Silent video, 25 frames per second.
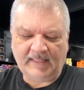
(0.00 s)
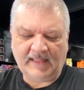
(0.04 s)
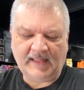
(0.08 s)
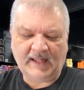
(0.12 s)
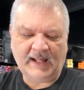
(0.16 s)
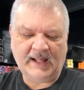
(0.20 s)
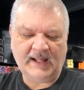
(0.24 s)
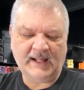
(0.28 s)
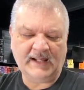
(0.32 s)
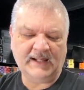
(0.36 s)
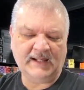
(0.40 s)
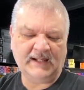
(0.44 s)

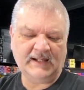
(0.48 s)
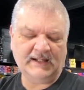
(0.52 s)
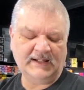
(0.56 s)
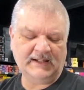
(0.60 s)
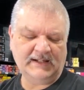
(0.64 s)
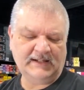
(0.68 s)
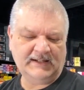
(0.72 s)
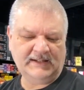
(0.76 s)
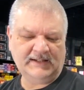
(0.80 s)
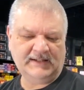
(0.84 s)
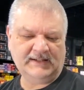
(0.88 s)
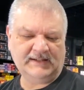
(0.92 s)

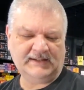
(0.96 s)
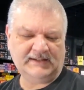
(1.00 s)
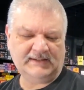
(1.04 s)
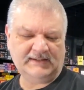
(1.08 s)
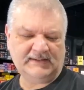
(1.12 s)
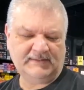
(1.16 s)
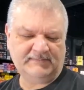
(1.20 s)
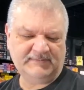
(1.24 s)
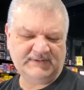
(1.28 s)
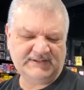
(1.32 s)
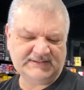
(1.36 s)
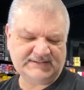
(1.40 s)
And
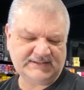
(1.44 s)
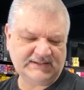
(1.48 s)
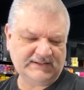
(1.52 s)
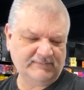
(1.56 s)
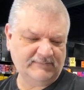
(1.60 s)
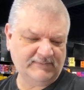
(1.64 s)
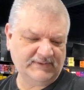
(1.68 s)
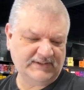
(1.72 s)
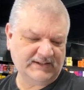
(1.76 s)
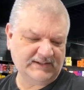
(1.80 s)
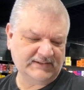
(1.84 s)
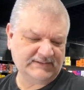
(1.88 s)
let me see
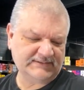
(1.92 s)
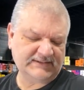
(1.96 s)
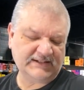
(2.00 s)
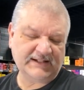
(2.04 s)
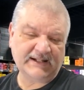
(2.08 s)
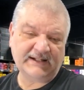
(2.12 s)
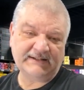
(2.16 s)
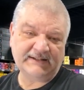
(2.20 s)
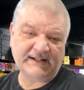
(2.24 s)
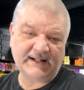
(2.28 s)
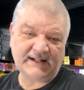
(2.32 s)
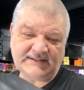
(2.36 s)
what else.
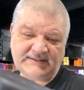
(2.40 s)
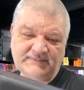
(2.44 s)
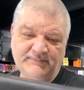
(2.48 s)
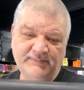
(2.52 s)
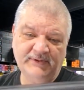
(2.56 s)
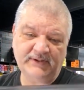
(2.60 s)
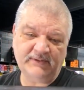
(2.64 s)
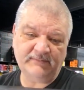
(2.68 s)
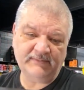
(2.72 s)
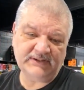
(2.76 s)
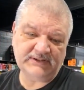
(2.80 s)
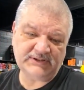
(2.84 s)
And that's
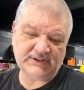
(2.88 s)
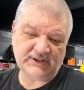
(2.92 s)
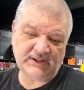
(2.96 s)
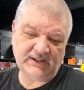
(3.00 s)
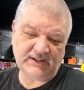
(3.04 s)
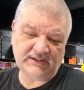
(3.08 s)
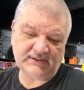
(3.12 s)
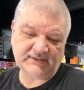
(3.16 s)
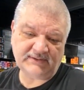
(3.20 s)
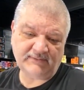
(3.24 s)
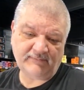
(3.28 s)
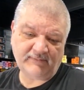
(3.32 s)
pretty much
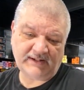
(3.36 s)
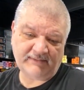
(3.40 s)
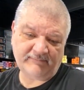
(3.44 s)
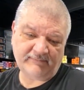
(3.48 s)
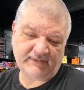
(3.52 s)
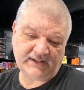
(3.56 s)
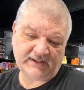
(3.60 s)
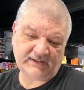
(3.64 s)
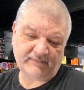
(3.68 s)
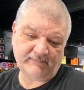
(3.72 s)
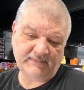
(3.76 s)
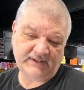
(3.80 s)
it. Do I
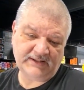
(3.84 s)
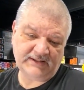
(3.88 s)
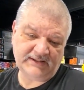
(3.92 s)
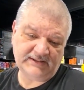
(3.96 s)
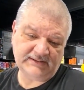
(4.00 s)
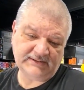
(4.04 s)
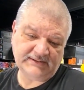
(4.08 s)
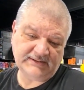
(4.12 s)
recommend it?